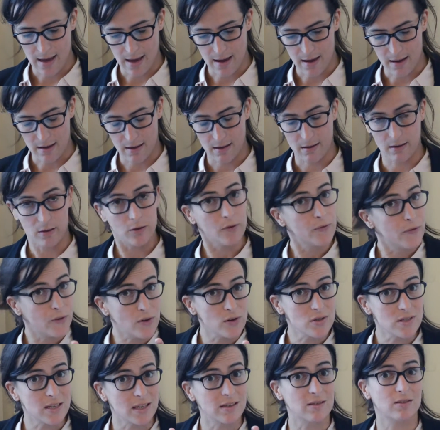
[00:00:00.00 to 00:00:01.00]
The
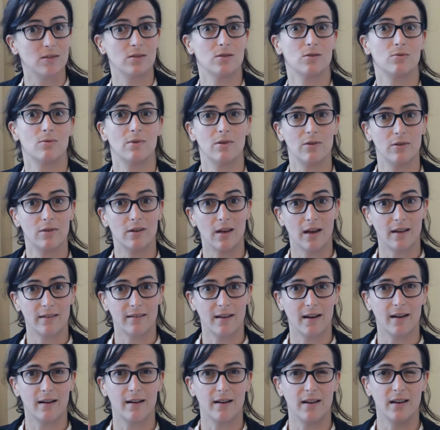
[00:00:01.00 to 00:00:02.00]
4 sectors we look
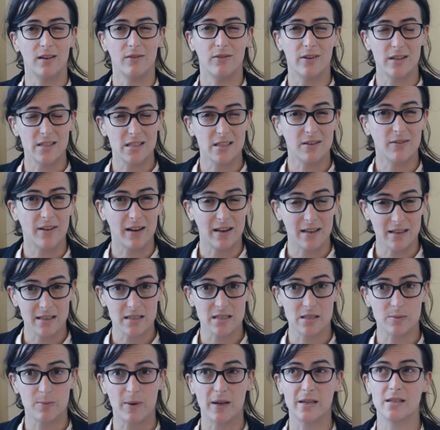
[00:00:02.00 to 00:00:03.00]
at are invasive
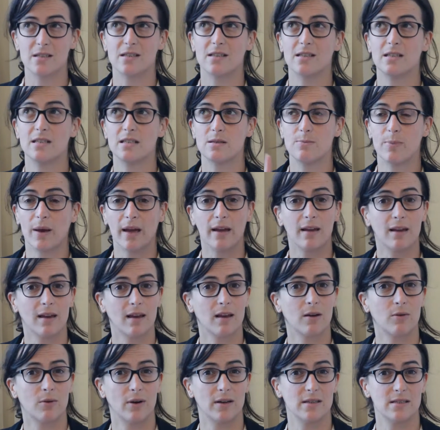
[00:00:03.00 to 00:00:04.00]
alien species,
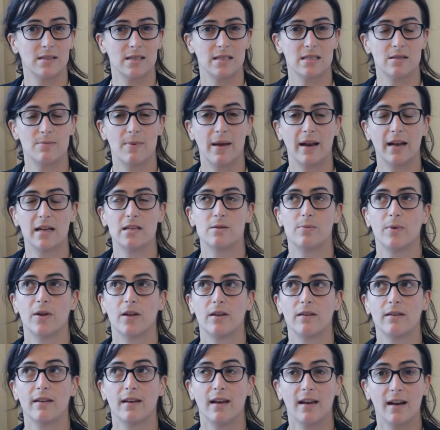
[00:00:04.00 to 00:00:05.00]
banking crisis
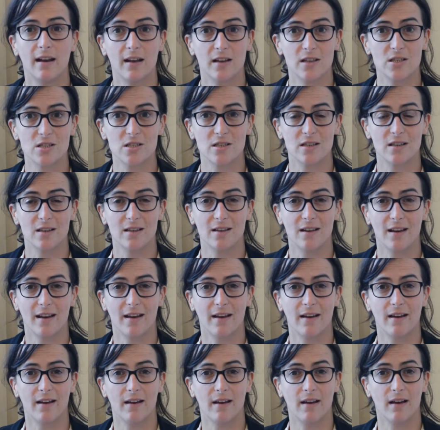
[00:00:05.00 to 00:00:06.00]
management, energy,
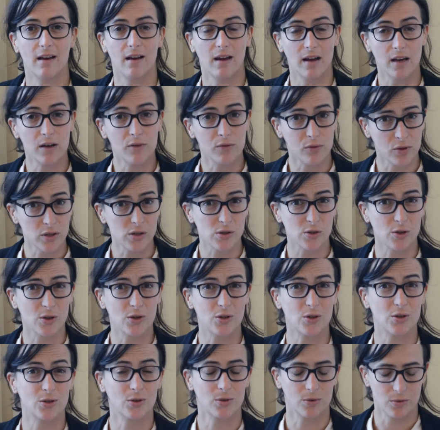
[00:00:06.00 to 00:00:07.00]

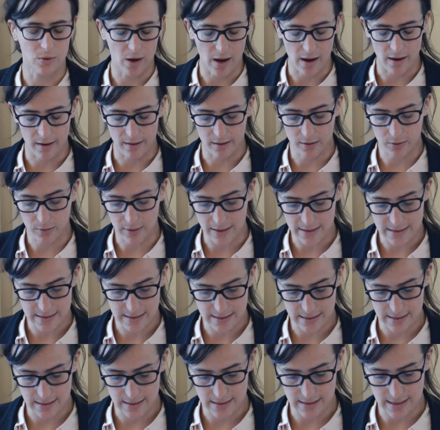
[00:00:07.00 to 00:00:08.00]
infrastructure
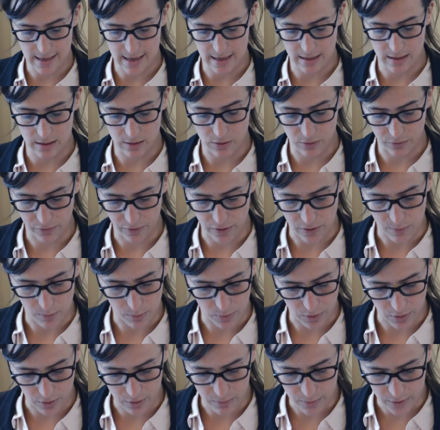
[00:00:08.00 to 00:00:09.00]
crisis, and youth
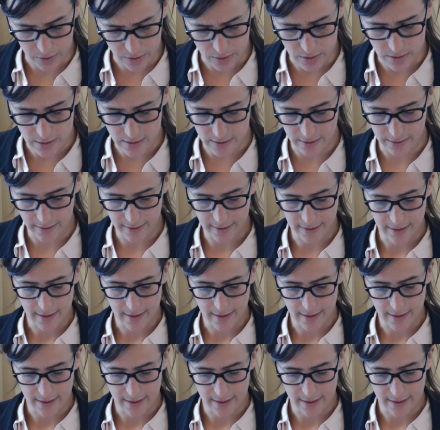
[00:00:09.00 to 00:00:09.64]
unemployment.